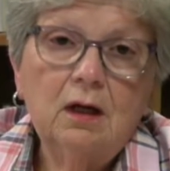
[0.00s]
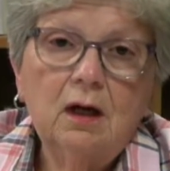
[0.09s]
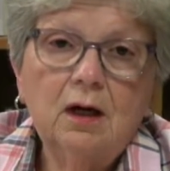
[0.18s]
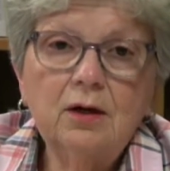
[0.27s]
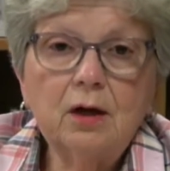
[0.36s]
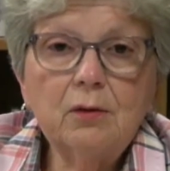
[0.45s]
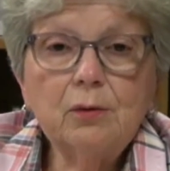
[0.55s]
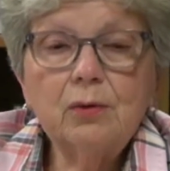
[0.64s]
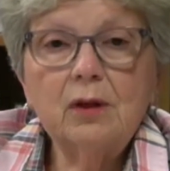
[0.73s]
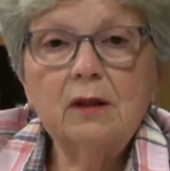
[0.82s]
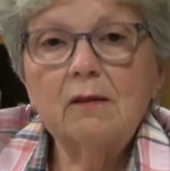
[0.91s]
Another
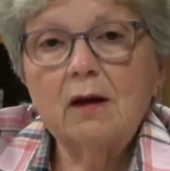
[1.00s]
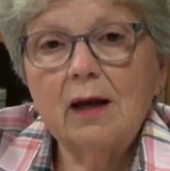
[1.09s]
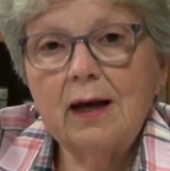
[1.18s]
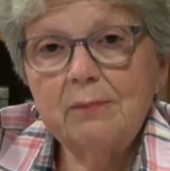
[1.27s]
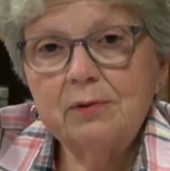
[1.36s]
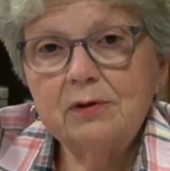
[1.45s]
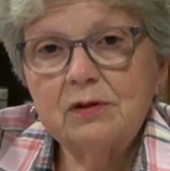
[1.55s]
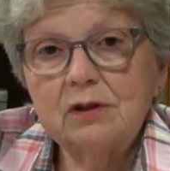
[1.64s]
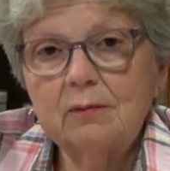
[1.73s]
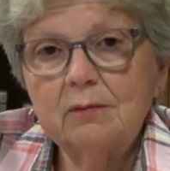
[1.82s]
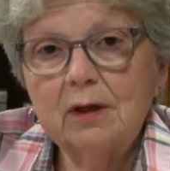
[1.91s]
thing that happens
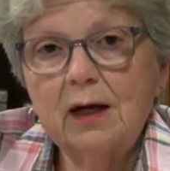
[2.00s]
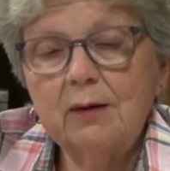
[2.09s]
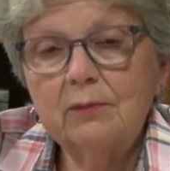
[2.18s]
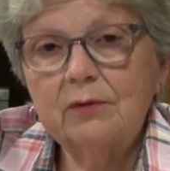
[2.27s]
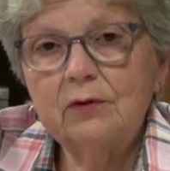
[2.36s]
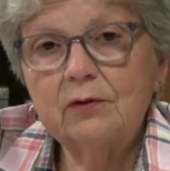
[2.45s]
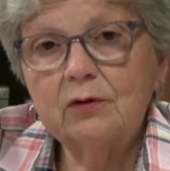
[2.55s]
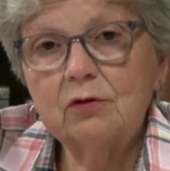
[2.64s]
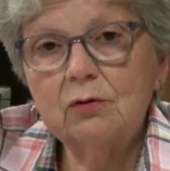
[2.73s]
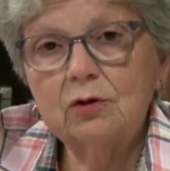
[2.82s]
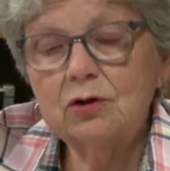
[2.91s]
sometimes is
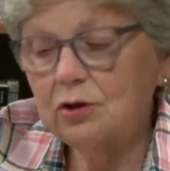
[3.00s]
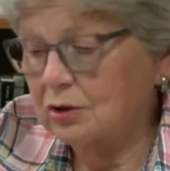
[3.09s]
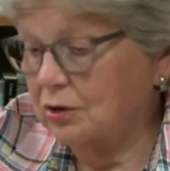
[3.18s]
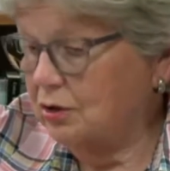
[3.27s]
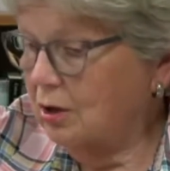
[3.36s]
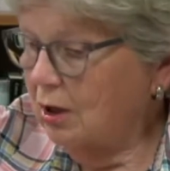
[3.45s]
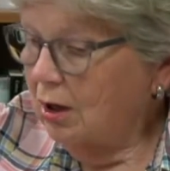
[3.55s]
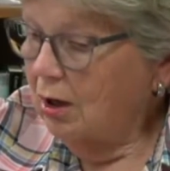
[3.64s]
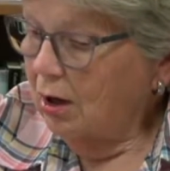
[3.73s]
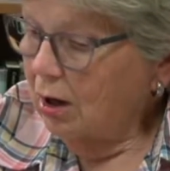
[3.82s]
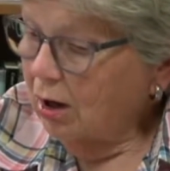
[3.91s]
that Christians
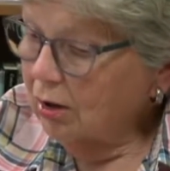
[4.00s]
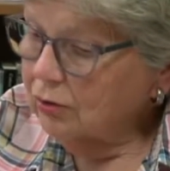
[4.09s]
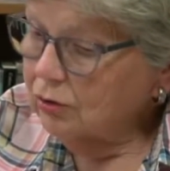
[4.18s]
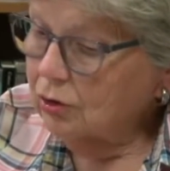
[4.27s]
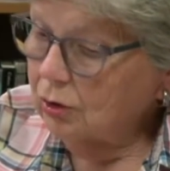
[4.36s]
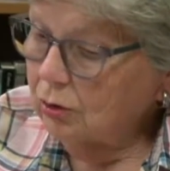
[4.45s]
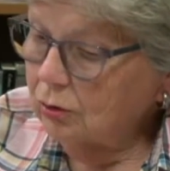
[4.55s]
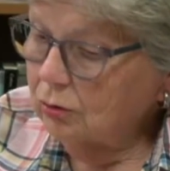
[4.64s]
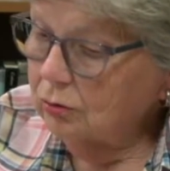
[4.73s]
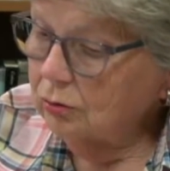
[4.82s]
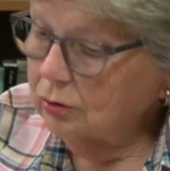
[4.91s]
are
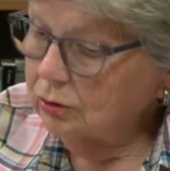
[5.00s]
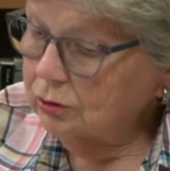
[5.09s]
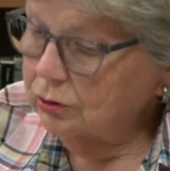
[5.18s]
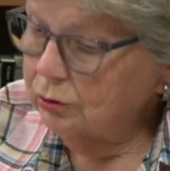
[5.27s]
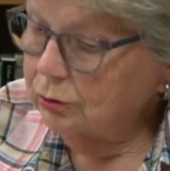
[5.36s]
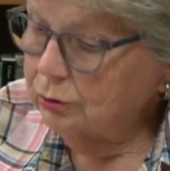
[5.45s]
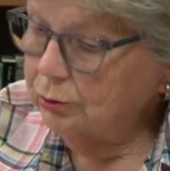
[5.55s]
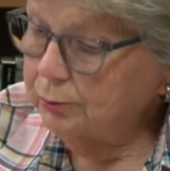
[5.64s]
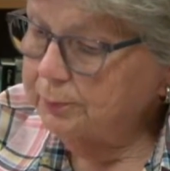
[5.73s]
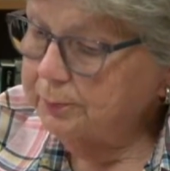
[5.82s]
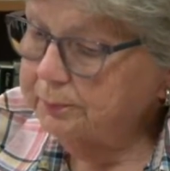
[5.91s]
told
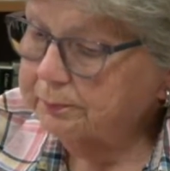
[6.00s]
to